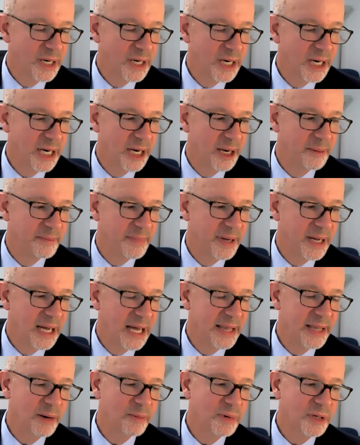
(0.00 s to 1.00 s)
And
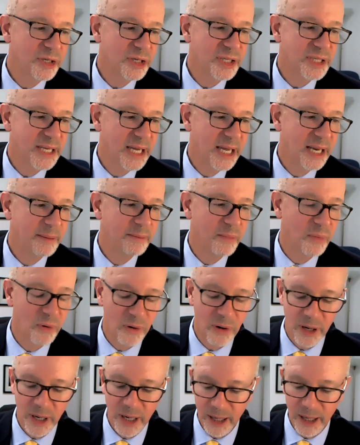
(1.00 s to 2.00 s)
then we're just seeing
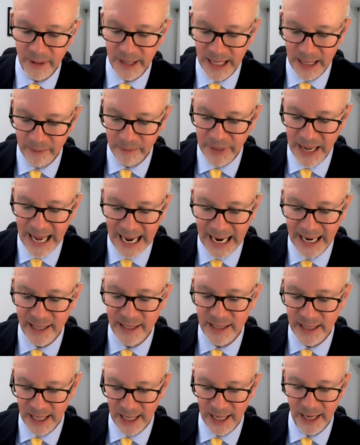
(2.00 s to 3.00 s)
more
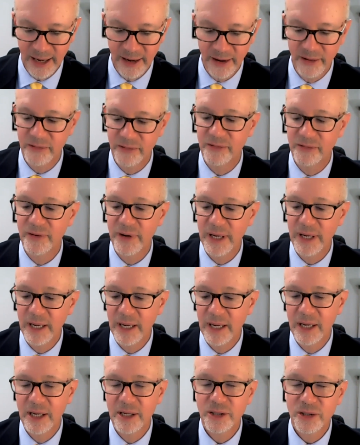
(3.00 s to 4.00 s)
impact of
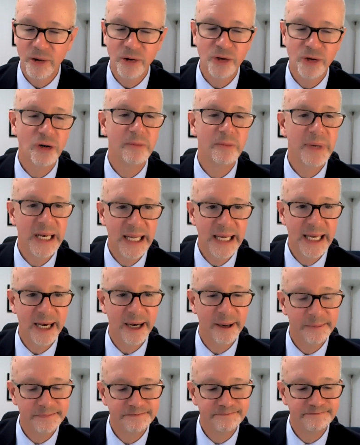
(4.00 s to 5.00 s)
social media.